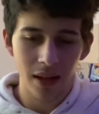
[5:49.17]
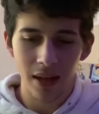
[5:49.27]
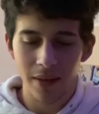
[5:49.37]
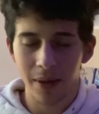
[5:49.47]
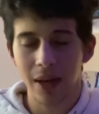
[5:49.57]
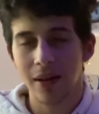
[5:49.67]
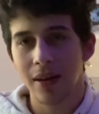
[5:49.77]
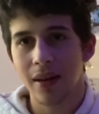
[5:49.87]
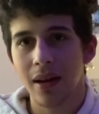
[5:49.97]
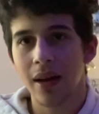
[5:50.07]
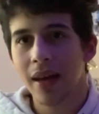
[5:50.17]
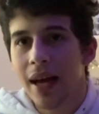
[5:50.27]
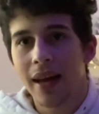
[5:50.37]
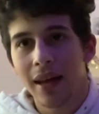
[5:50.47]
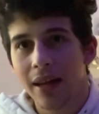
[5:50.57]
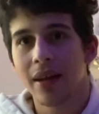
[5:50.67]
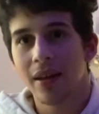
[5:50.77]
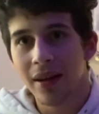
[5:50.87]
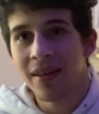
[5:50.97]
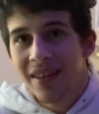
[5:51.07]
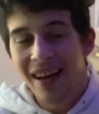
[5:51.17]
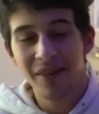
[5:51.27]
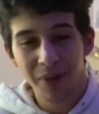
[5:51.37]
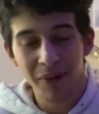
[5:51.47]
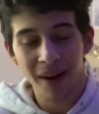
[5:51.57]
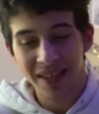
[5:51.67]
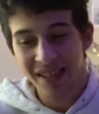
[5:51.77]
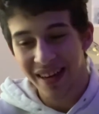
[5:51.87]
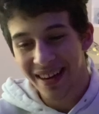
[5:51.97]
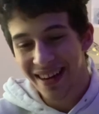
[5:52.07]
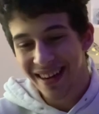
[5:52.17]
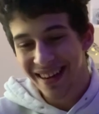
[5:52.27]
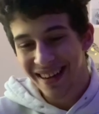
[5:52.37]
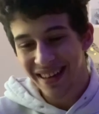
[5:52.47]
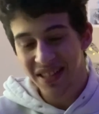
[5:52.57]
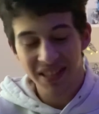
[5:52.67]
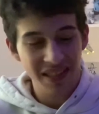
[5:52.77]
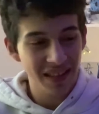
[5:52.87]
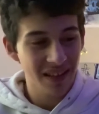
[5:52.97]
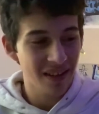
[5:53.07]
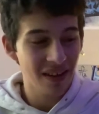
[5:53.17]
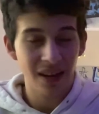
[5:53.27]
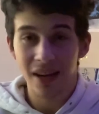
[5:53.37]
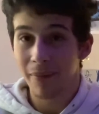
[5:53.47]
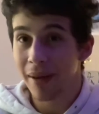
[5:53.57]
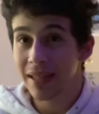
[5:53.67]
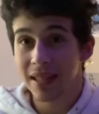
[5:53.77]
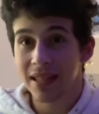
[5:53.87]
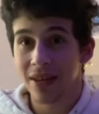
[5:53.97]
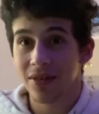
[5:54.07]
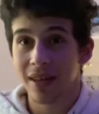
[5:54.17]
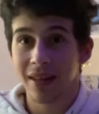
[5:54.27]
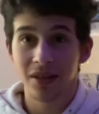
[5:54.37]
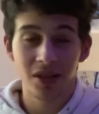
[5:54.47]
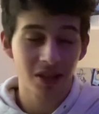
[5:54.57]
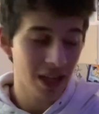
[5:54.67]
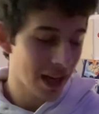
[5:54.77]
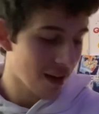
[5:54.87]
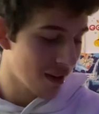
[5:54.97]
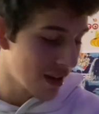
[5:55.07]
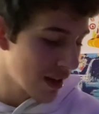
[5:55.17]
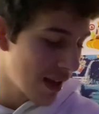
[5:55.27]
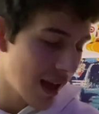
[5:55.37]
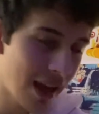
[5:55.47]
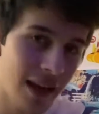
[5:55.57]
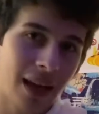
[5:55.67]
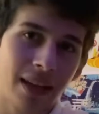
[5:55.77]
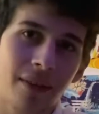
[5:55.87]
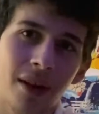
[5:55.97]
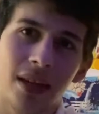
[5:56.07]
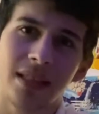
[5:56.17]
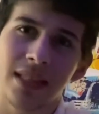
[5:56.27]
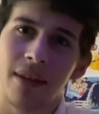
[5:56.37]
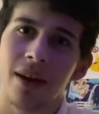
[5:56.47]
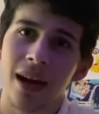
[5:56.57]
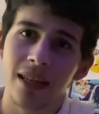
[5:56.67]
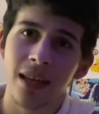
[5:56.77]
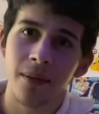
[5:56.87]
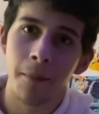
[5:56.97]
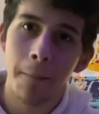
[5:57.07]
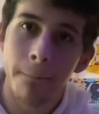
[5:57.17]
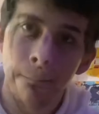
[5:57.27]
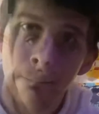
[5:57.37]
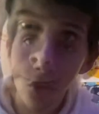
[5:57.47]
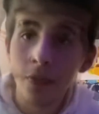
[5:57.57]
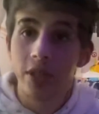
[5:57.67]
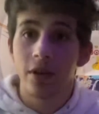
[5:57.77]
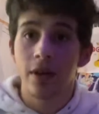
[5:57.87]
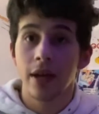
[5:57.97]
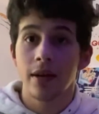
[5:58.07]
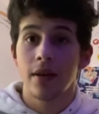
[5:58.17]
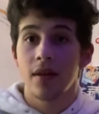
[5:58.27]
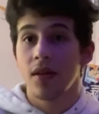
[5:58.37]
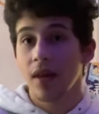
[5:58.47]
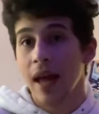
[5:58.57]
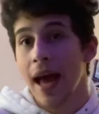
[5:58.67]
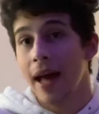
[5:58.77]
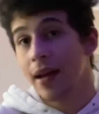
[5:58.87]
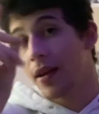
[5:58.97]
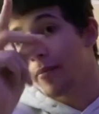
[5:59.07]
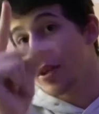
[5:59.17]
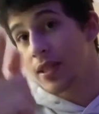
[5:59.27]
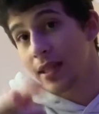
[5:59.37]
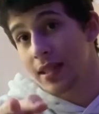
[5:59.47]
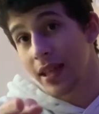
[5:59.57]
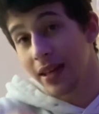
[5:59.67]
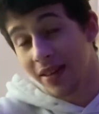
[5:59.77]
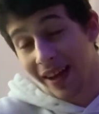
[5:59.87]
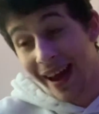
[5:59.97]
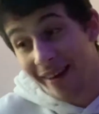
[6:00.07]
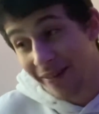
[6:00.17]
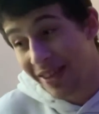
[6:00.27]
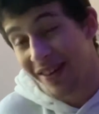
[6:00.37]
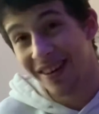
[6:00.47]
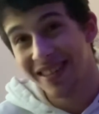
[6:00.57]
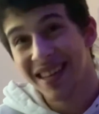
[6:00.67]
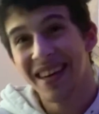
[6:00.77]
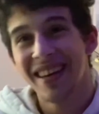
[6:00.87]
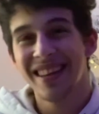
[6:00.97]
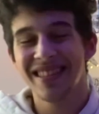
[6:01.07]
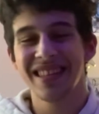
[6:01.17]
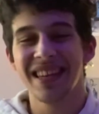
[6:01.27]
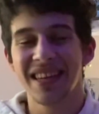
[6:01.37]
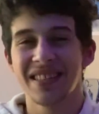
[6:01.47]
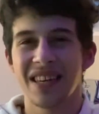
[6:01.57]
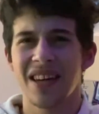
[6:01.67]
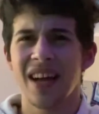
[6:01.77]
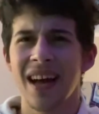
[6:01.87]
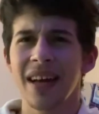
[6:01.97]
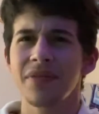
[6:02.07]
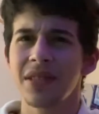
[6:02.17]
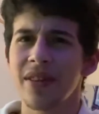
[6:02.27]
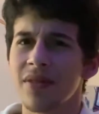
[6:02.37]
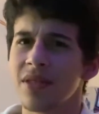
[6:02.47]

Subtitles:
I mean, yeah, I like it. I'd rewatch it. It's an amazing soundtrack that you should check out, and I'd give it a 7 out of 10. Guess who's returning? The Cat, number 16. The Cat returns. This is a kind of sequel to